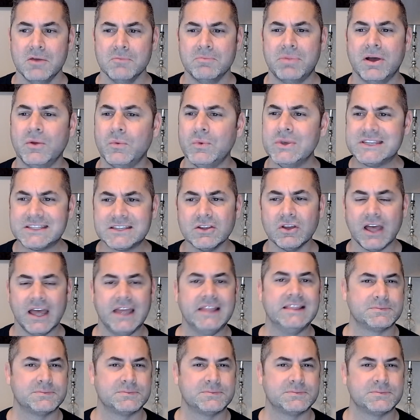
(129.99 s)
But we still
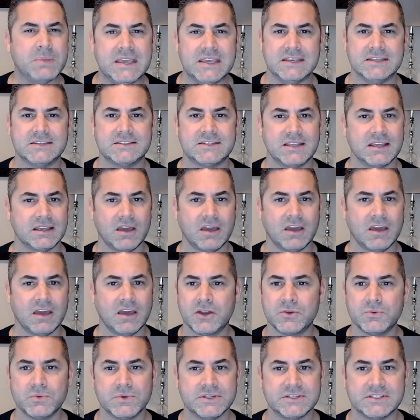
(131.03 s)
had this peace that
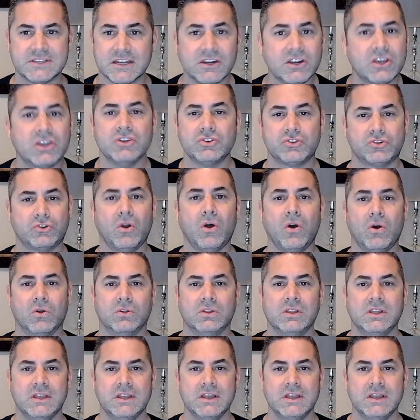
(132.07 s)
God was in control